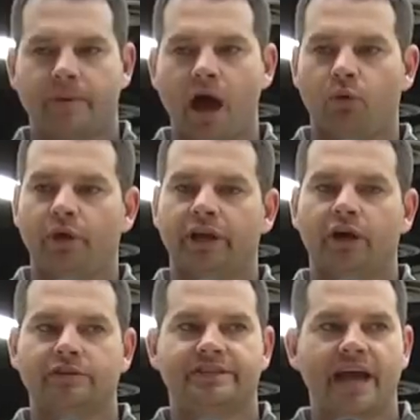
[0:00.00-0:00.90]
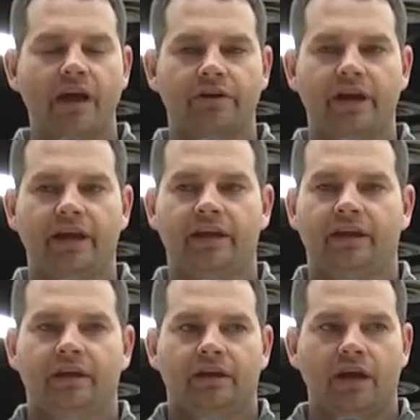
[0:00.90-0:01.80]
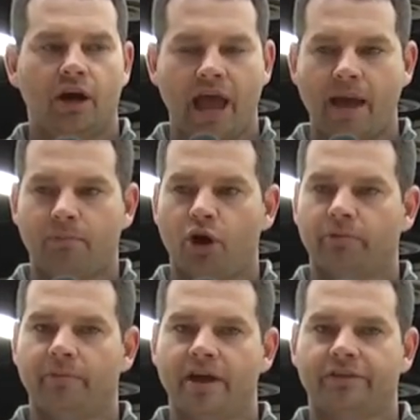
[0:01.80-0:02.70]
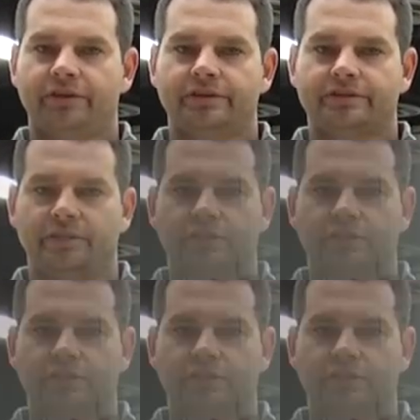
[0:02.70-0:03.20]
about winning on Saturday at Martin Methodist